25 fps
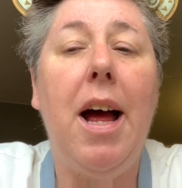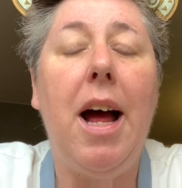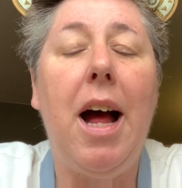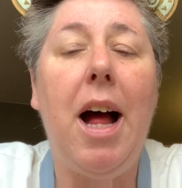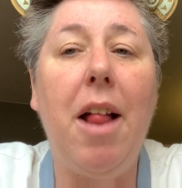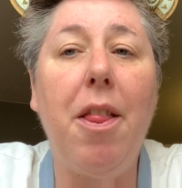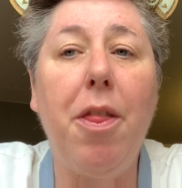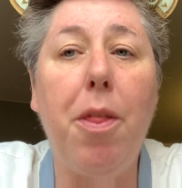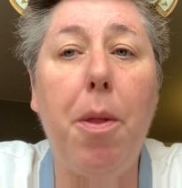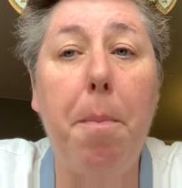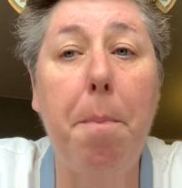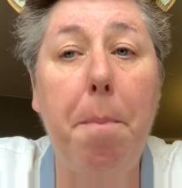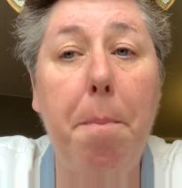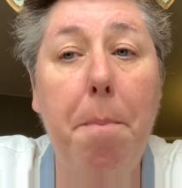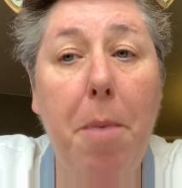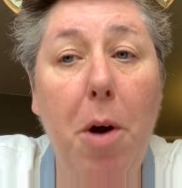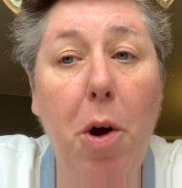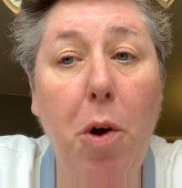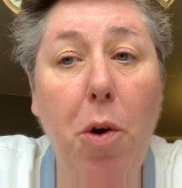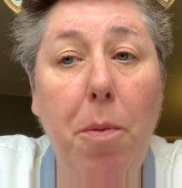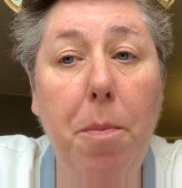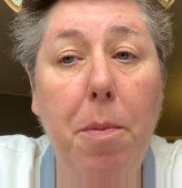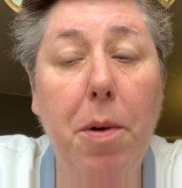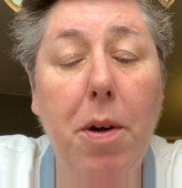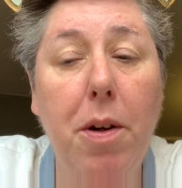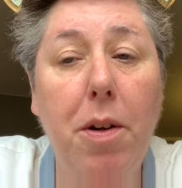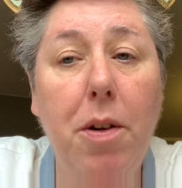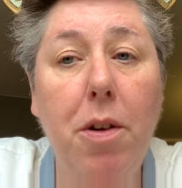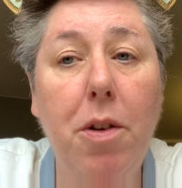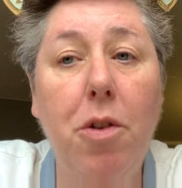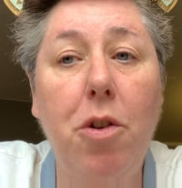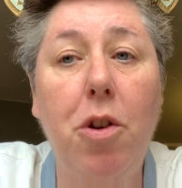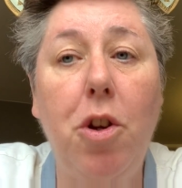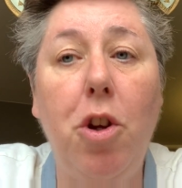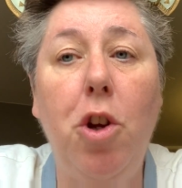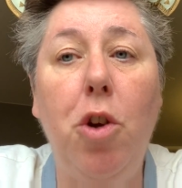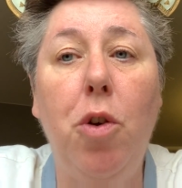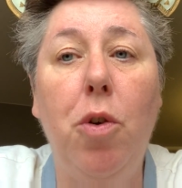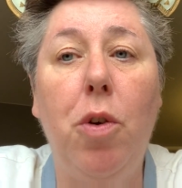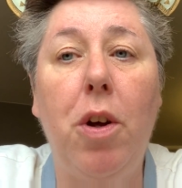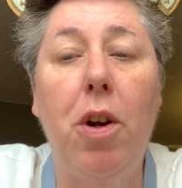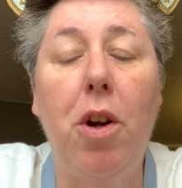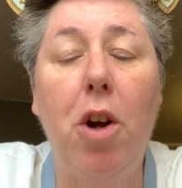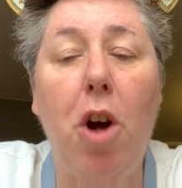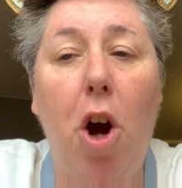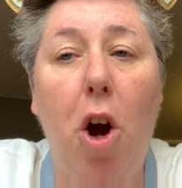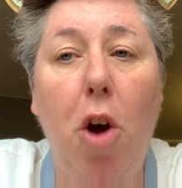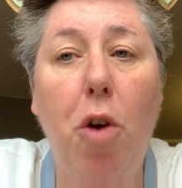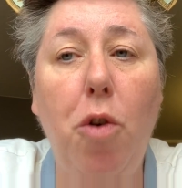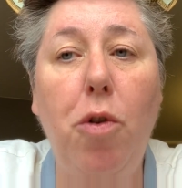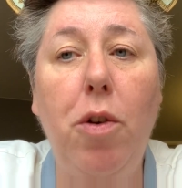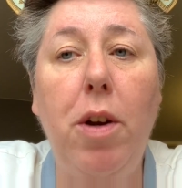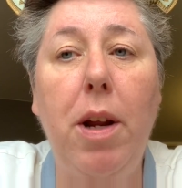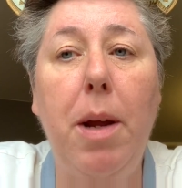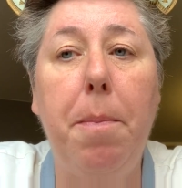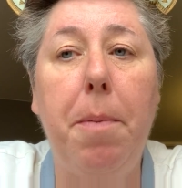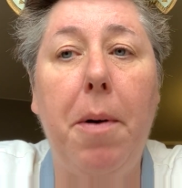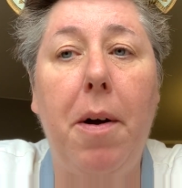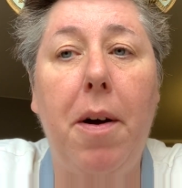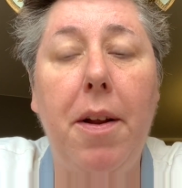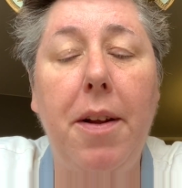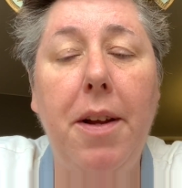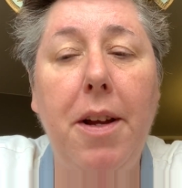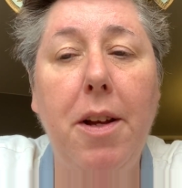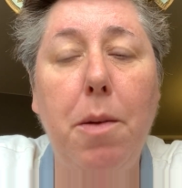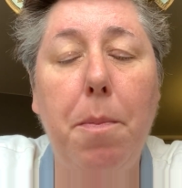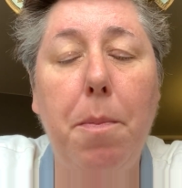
At the moment, you can only buy these